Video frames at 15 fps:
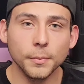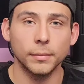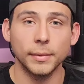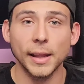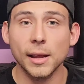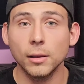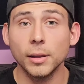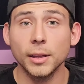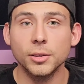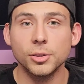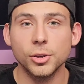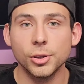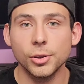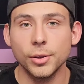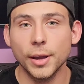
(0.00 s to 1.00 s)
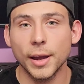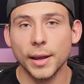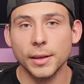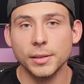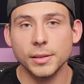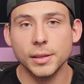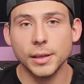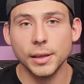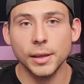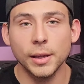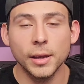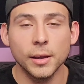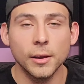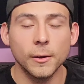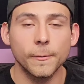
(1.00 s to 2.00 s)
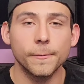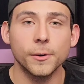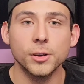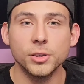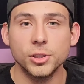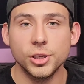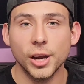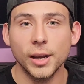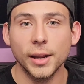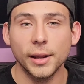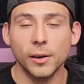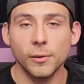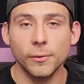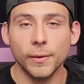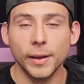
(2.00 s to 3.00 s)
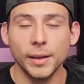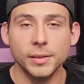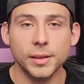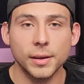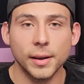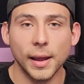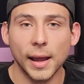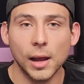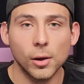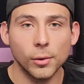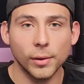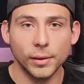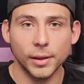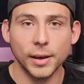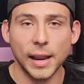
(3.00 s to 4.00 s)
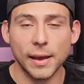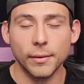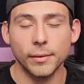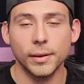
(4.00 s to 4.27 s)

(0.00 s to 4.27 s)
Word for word: Now let's show you guys the first gen interface and how the, now,